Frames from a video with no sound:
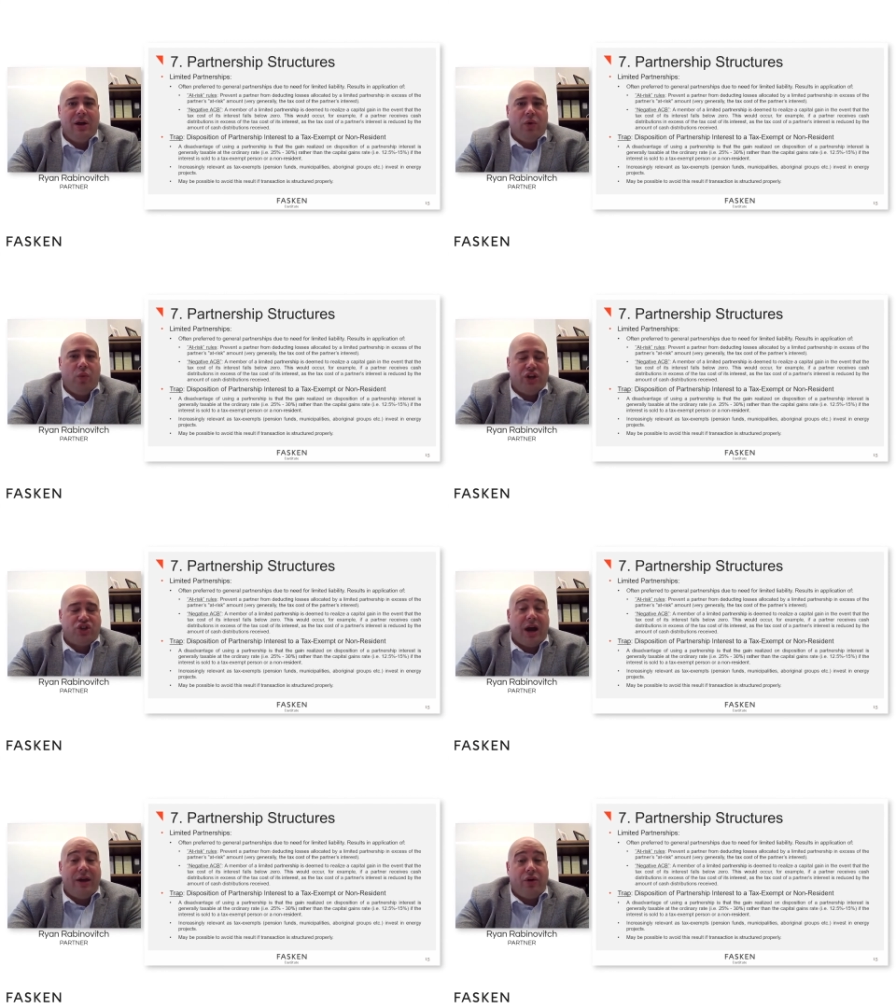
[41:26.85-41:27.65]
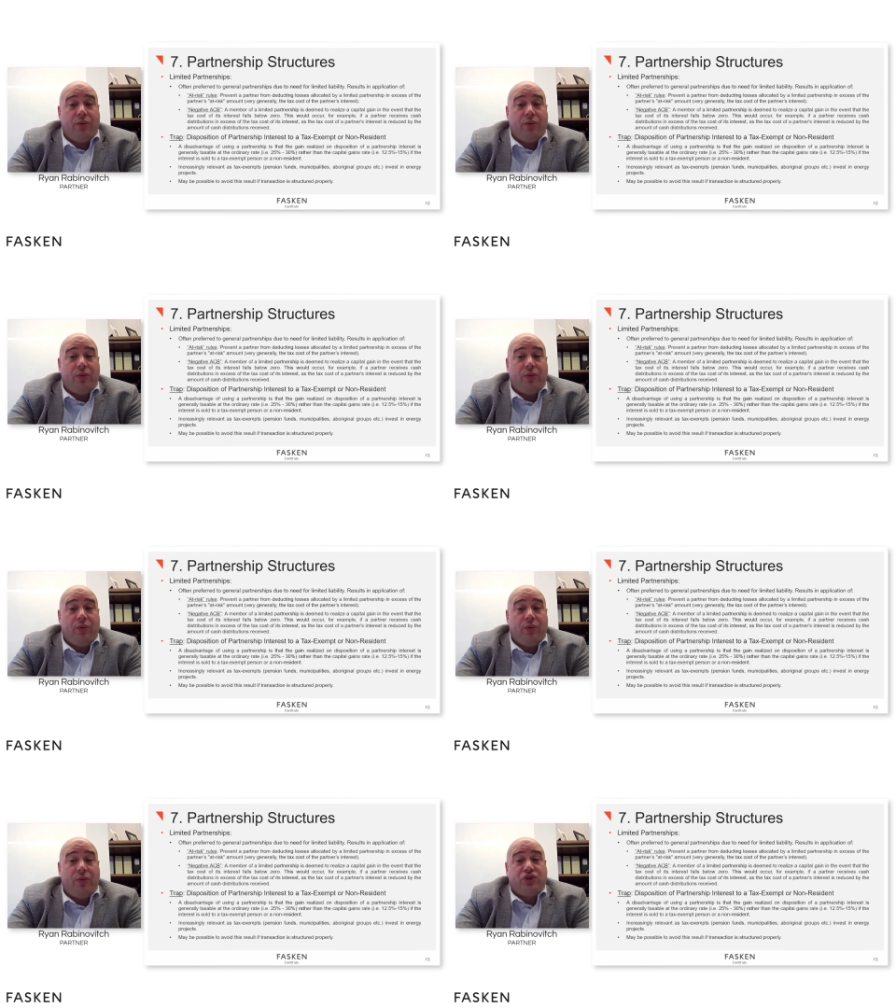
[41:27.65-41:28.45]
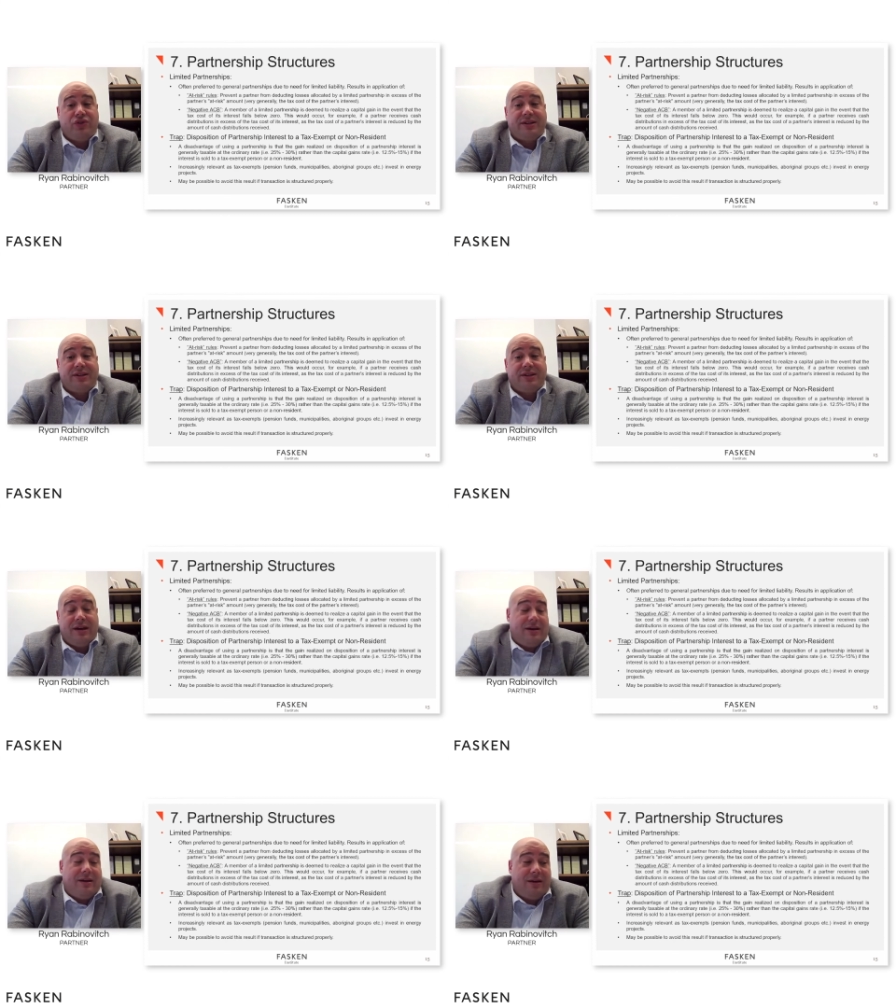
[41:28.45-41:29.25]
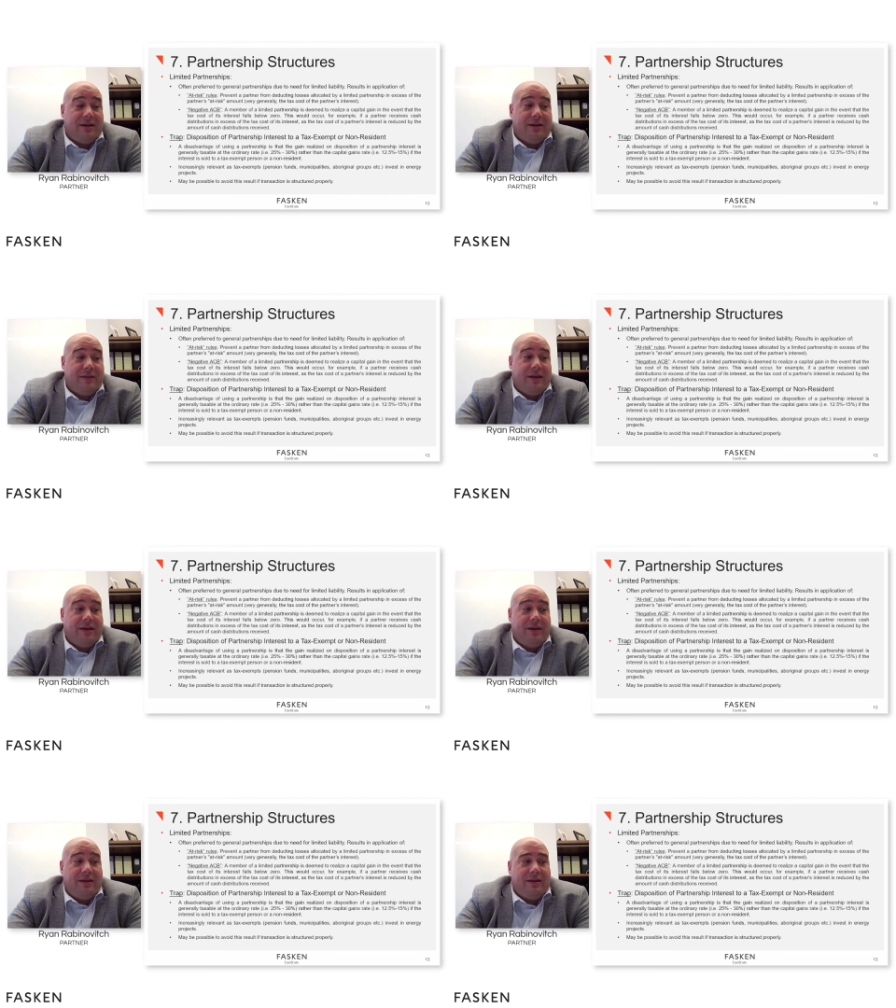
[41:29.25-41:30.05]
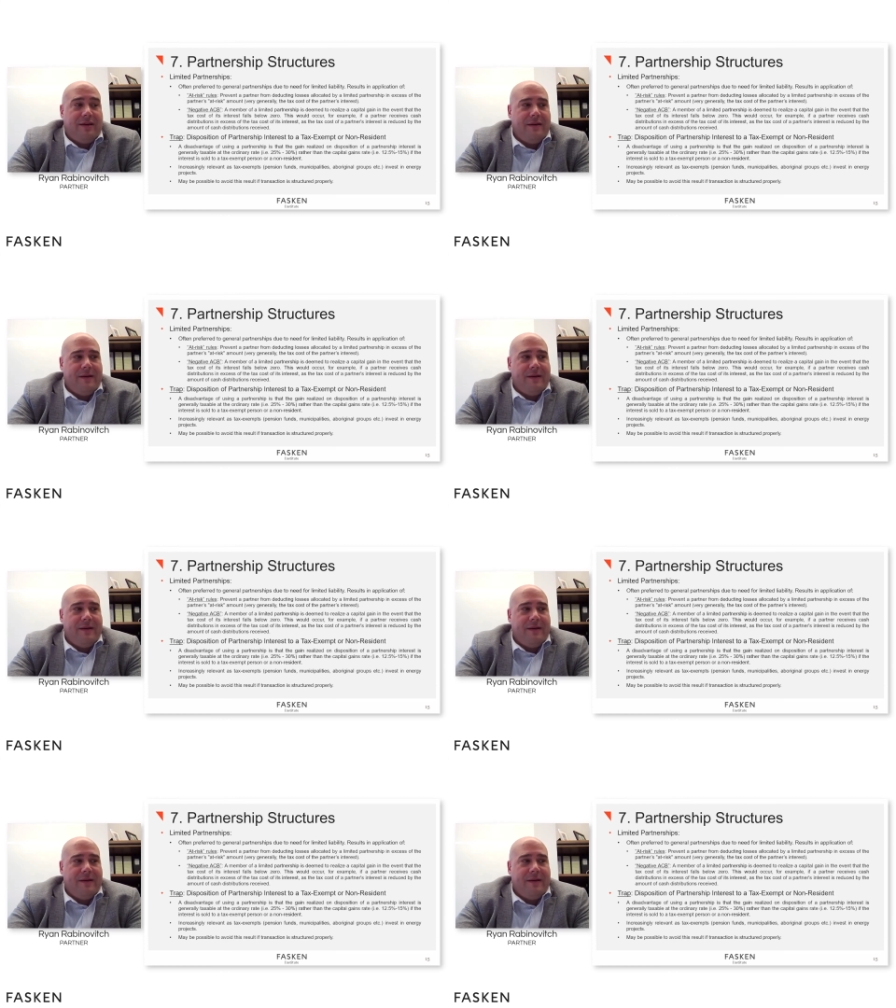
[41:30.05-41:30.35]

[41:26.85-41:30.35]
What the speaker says: which either restricts the amount, the